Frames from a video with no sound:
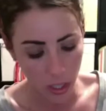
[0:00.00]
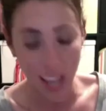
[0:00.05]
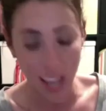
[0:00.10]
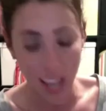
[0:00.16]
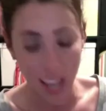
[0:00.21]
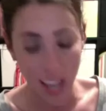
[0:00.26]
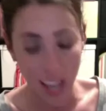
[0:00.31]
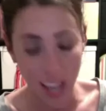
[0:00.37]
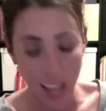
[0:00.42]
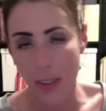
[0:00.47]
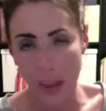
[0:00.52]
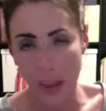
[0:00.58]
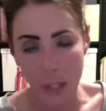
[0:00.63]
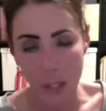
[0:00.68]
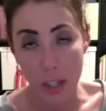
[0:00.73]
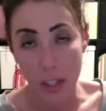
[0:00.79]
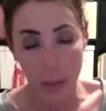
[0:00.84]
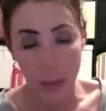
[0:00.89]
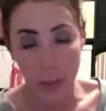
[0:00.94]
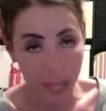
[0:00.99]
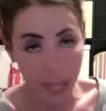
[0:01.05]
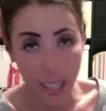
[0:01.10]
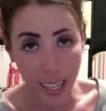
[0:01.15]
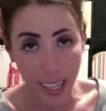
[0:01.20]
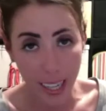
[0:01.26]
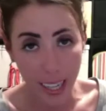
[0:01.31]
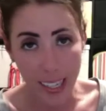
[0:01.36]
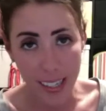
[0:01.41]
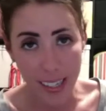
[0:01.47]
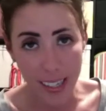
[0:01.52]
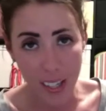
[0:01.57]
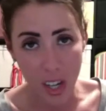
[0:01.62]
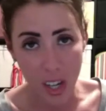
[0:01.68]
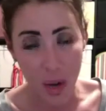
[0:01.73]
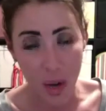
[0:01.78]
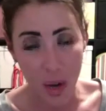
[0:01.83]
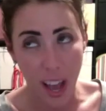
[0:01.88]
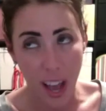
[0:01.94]
First of all, I'm a Gemini,
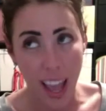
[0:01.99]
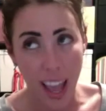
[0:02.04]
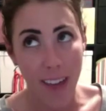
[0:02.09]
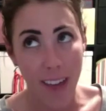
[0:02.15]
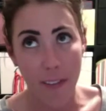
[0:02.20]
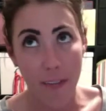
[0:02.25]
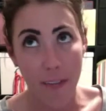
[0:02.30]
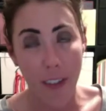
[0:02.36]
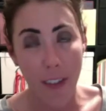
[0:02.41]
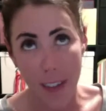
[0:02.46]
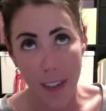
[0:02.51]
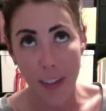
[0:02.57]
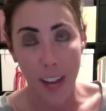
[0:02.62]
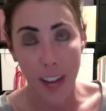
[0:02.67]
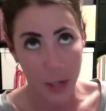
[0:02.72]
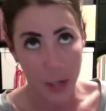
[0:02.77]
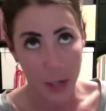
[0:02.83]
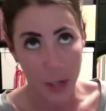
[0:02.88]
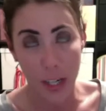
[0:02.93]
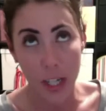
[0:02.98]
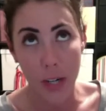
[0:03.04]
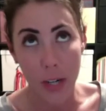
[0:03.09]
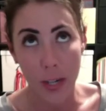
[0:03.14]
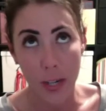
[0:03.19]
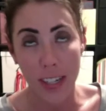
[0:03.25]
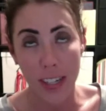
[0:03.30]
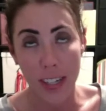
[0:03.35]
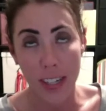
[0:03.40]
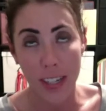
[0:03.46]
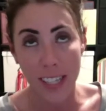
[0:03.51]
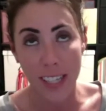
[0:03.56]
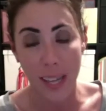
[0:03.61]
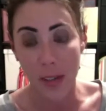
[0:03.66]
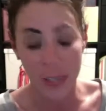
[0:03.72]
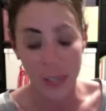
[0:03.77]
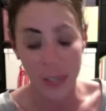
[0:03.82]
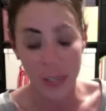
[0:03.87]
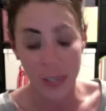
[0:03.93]
so I have 500 careers I'm
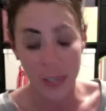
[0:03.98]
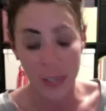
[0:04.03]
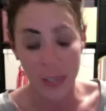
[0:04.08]
interested in.